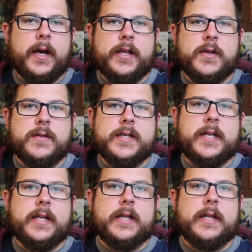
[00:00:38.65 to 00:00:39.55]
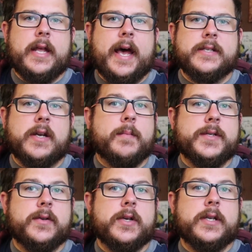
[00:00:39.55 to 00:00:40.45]
use it as an
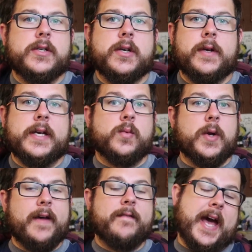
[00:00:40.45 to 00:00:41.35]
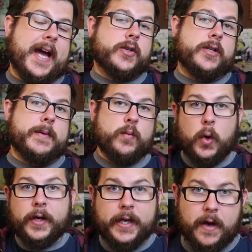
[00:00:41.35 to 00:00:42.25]
opportunity to show you guys what I've actually been
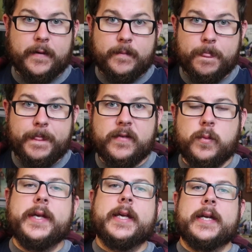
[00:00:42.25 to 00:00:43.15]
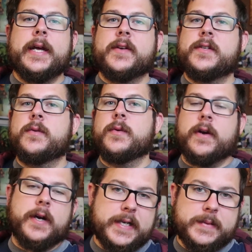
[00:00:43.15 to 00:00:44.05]
working on this week, and it has to do with
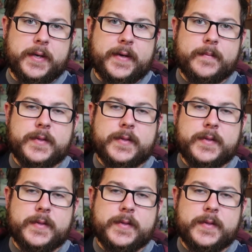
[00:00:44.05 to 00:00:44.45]
our cosplay.